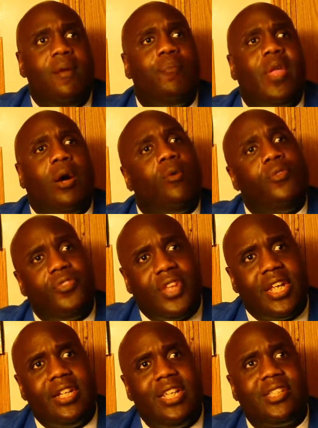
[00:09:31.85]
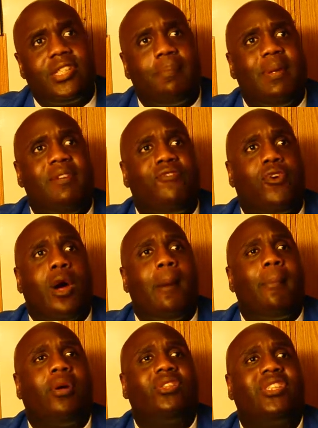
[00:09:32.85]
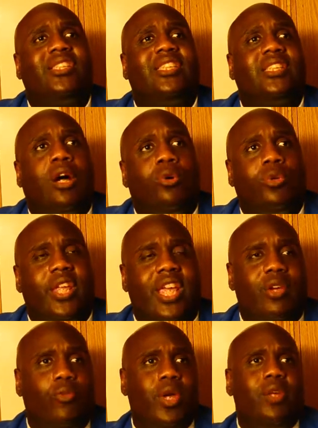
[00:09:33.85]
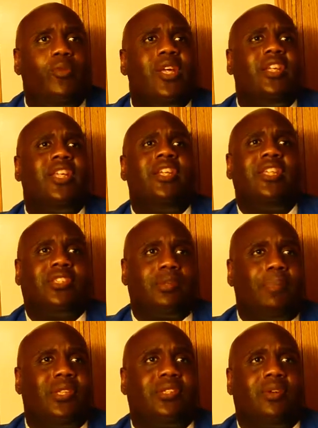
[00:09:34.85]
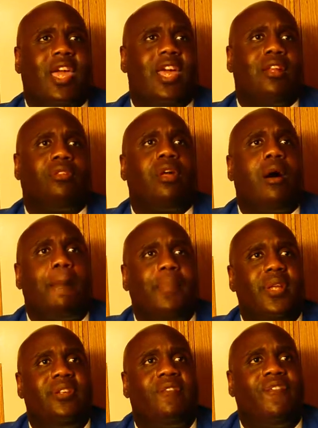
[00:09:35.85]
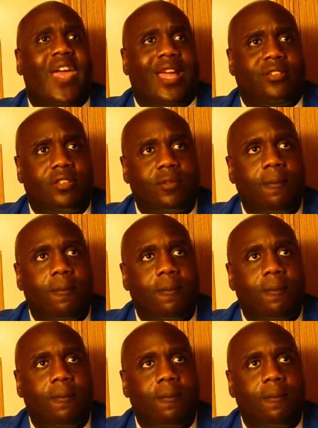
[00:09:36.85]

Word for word: No, it needs to be for emergencies only. And we, we it needs to be some kind of law put in effect